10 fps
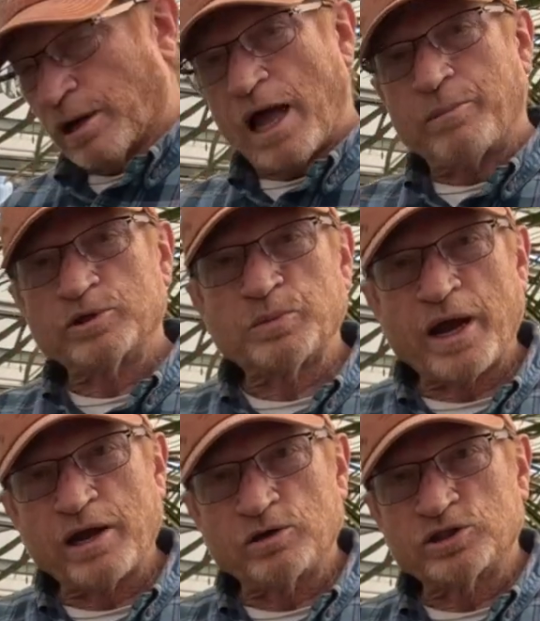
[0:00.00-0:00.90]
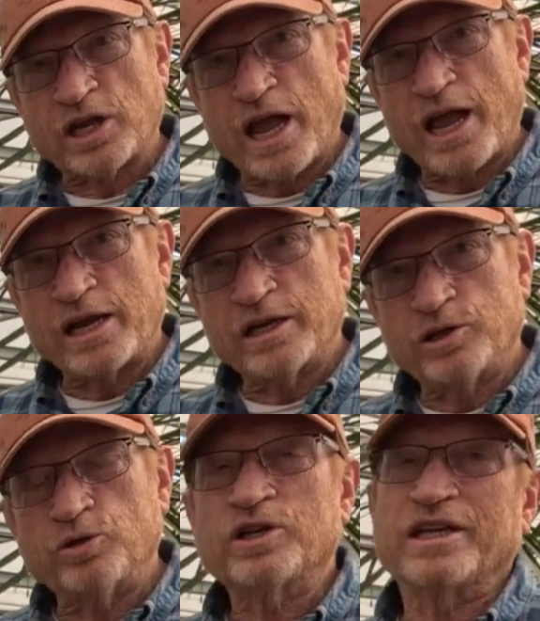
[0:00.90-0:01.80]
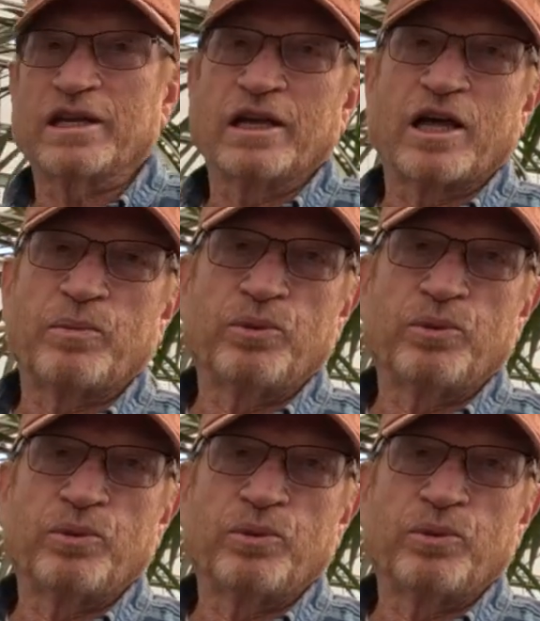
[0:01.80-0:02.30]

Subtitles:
loppers by your side, and you can get a lot of